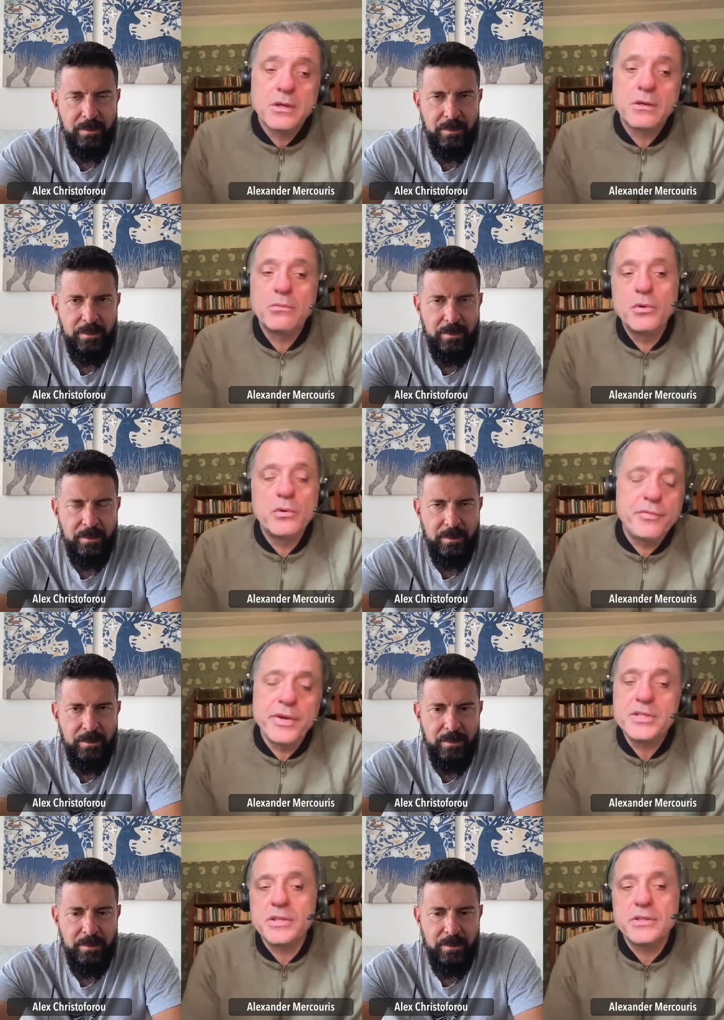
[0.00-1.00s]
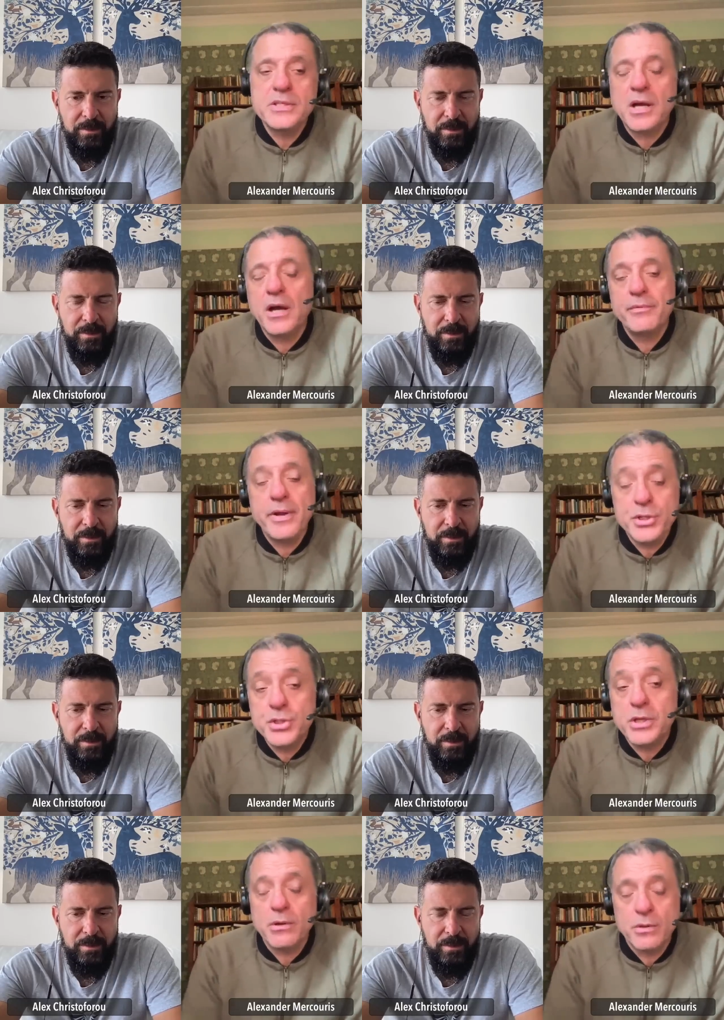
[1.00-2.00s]
Speaker 1: who were facing these higher
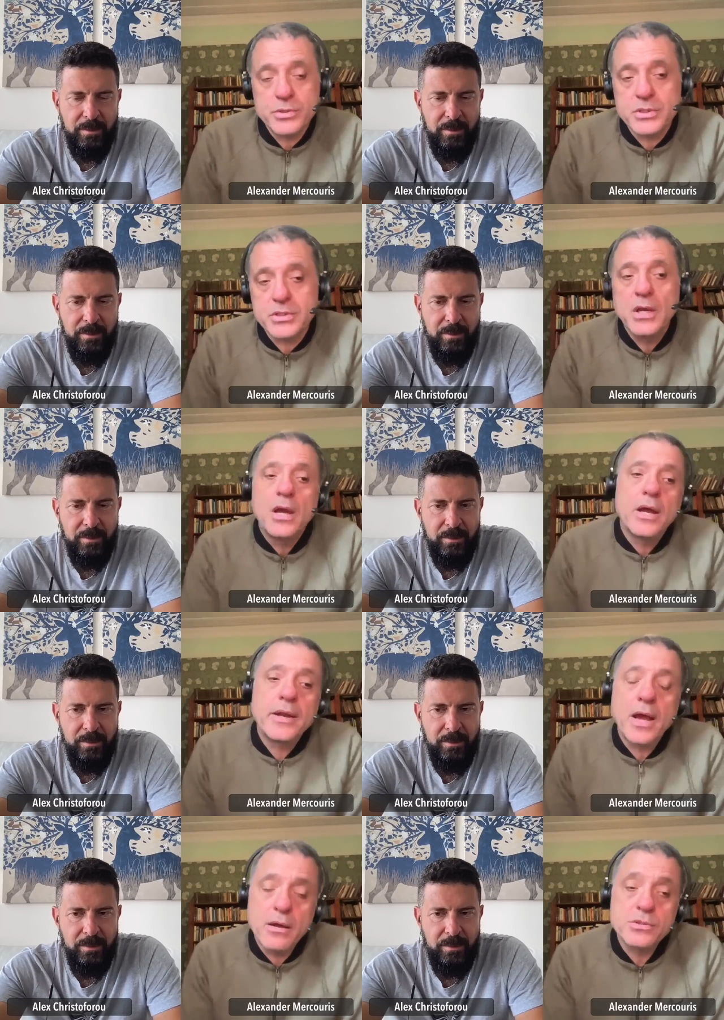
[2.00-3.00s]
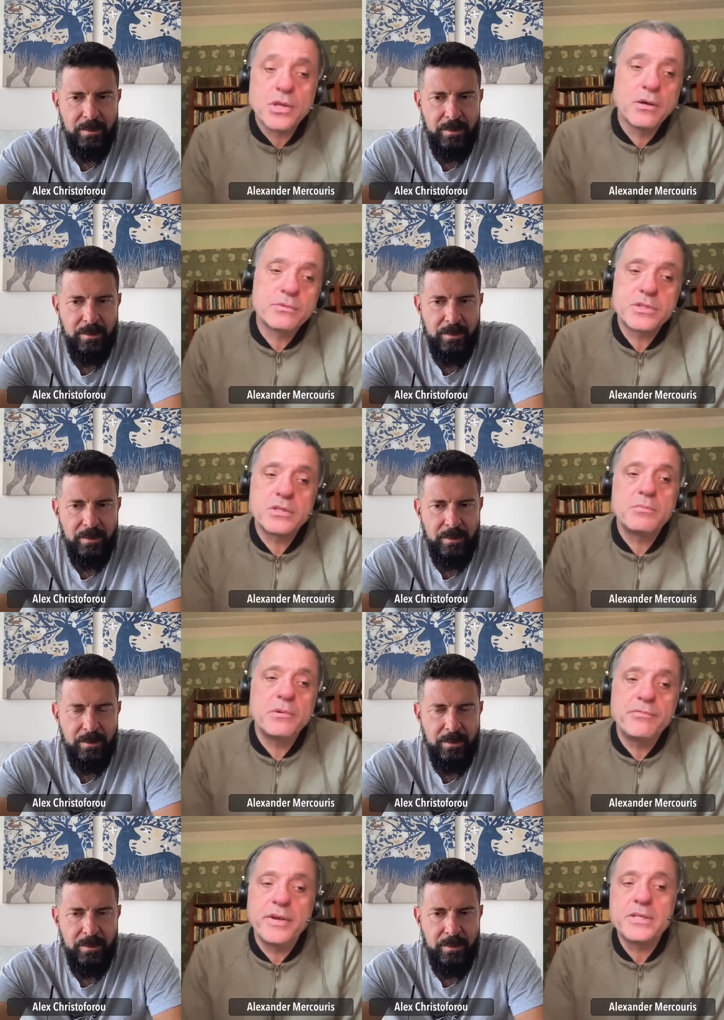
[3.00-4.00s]
energy costs, and households that have
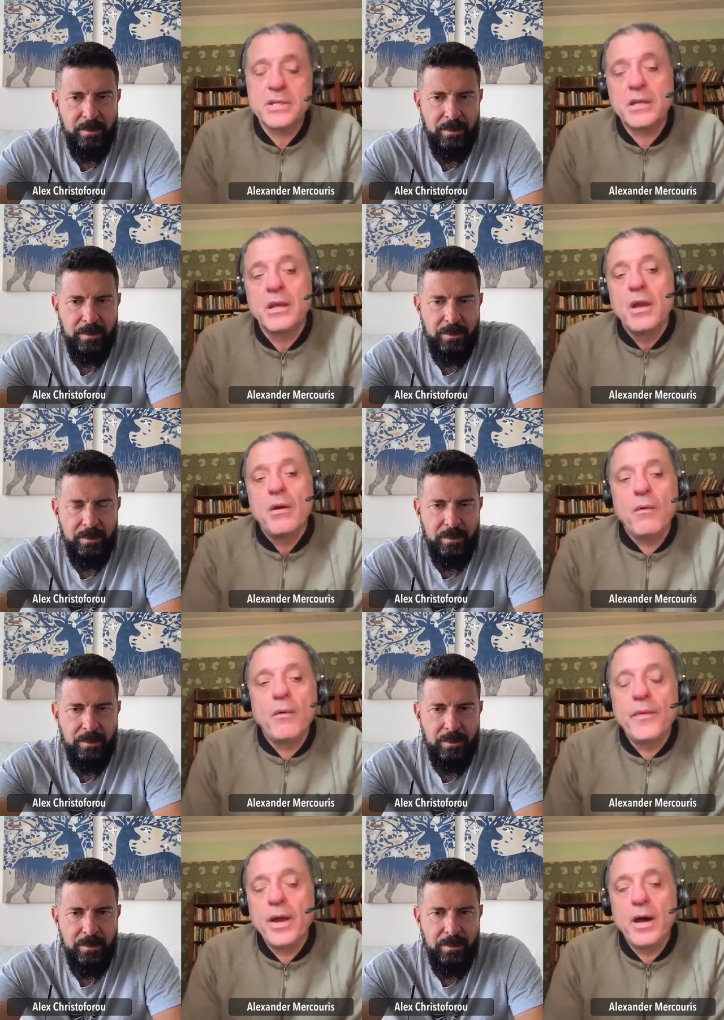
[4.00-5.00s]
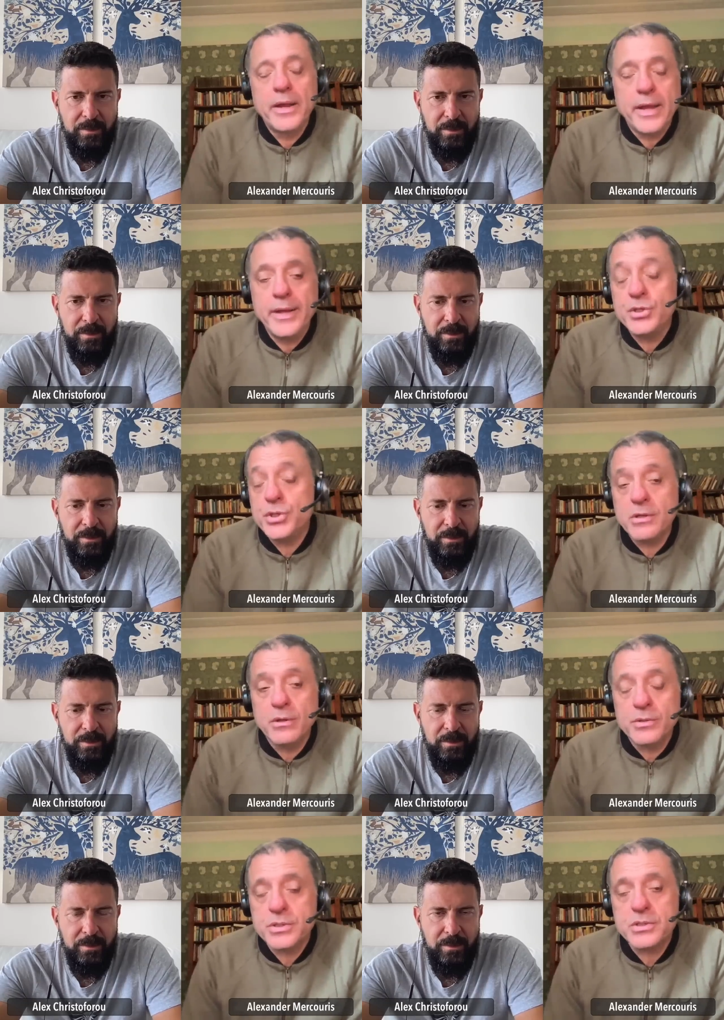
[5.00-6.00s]
been facing all their high energy
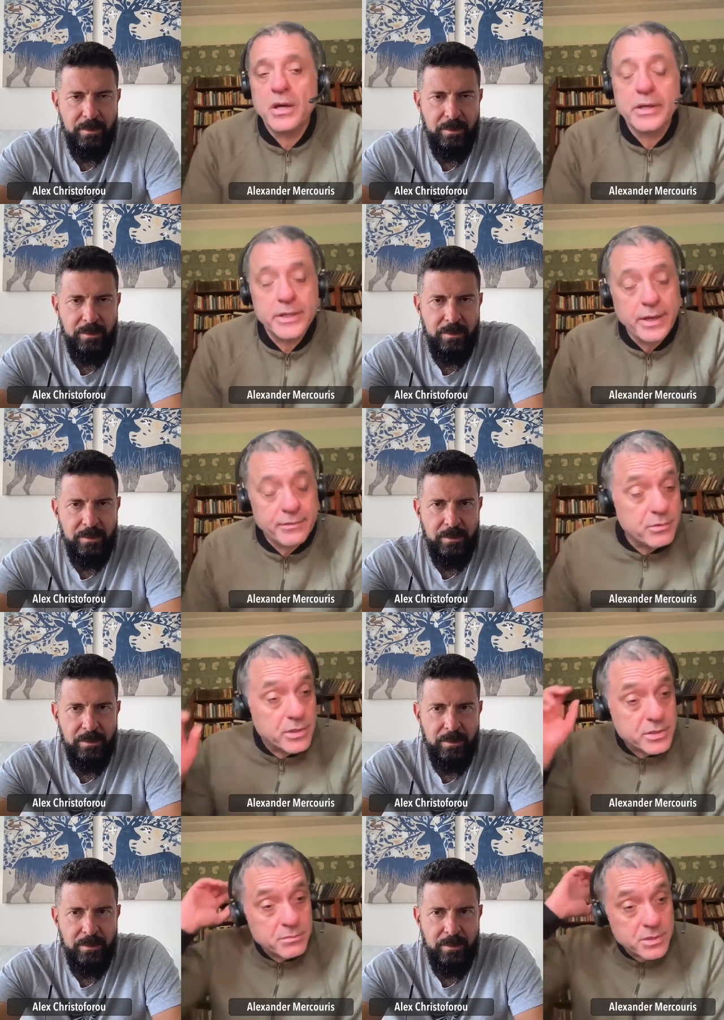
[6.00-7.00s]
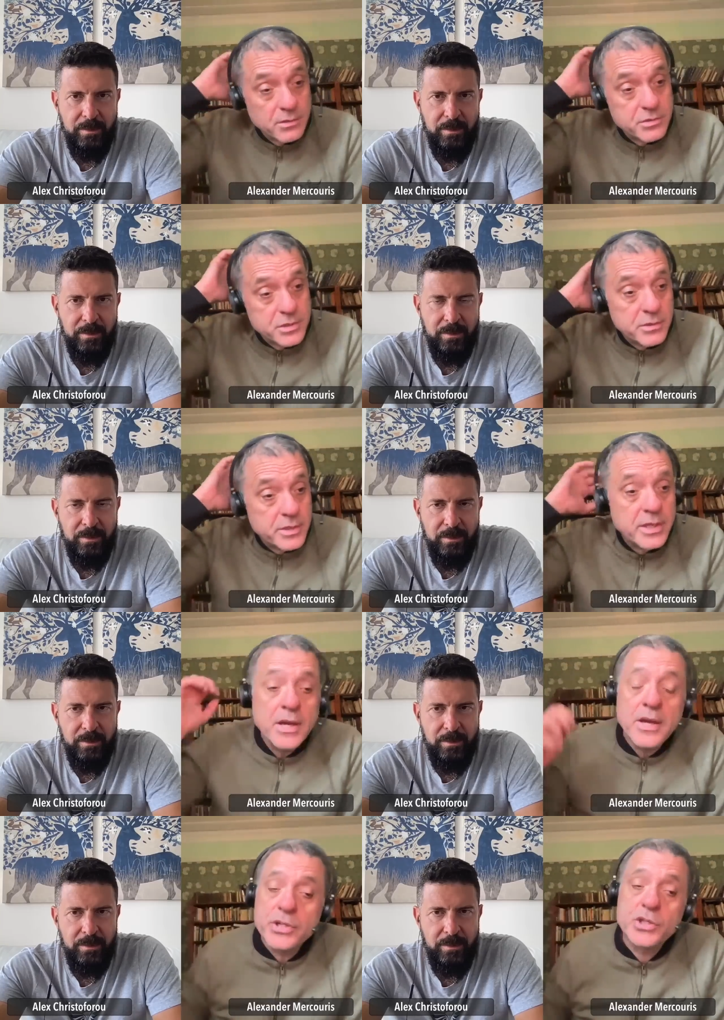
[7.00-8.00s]
costs are going to have to ask themselves, do they
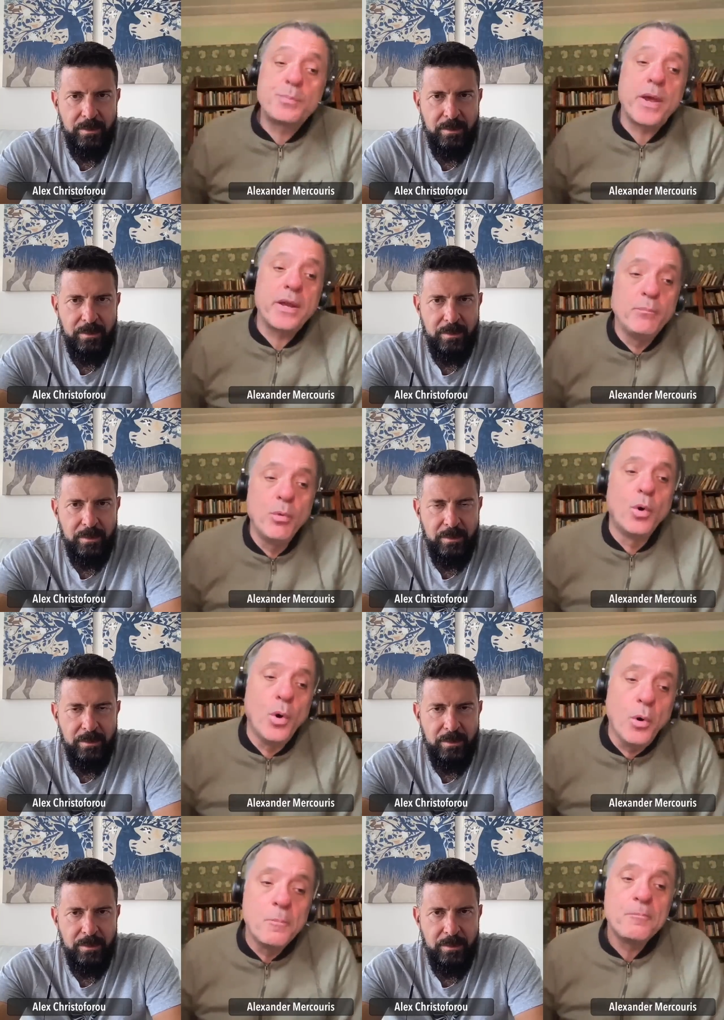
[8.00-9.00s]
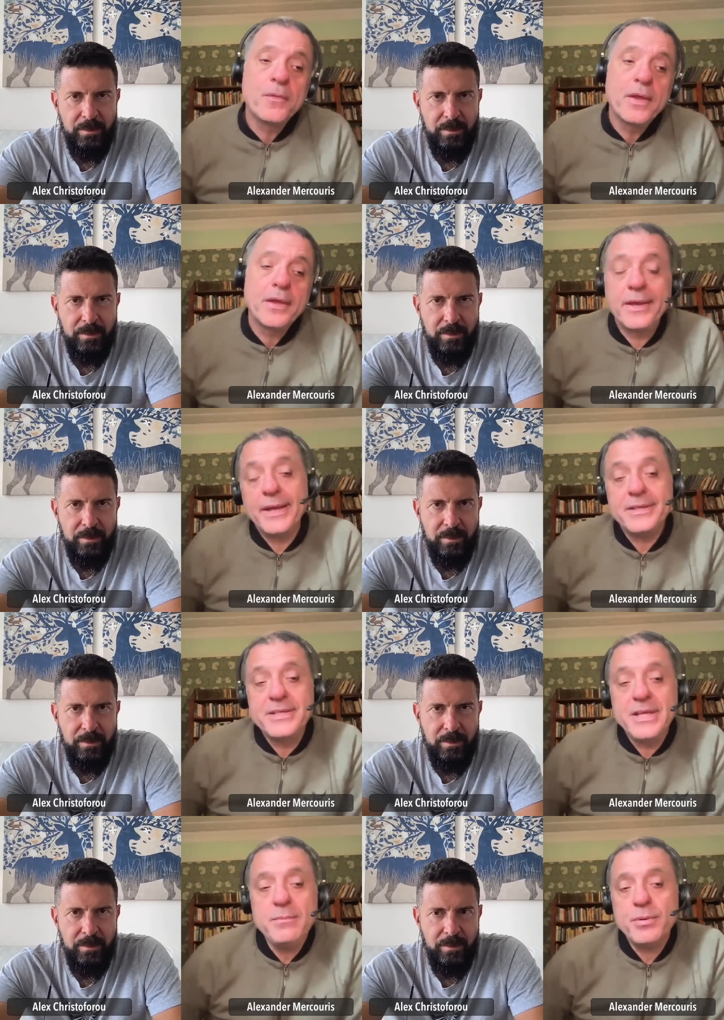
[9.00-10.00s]
spend more, get
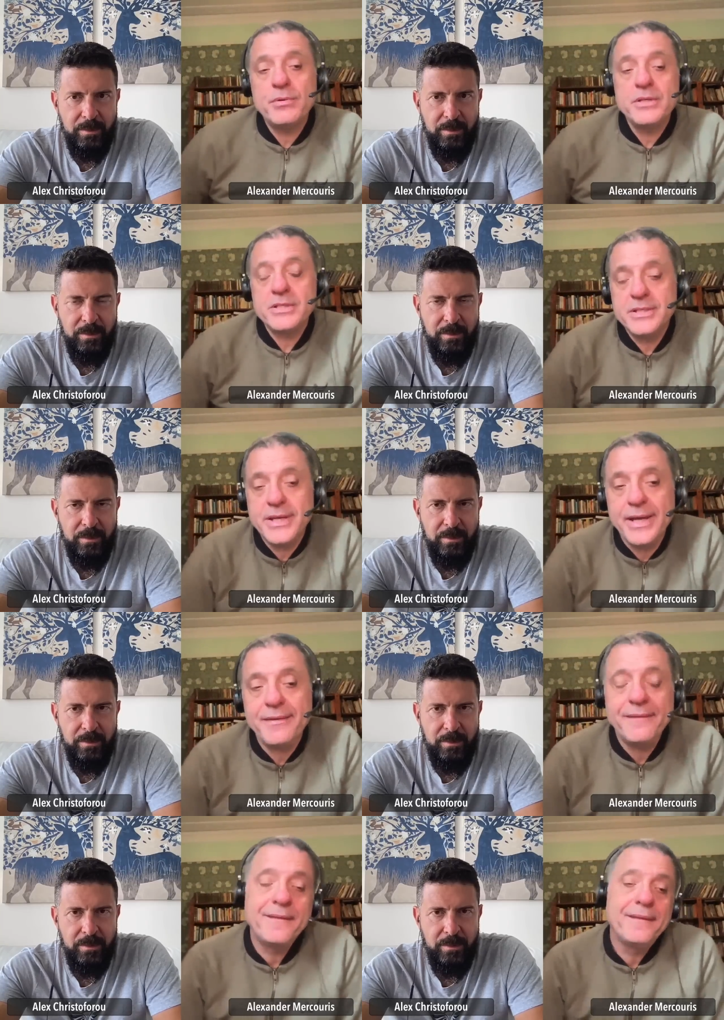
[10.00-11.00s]
deeper into debt,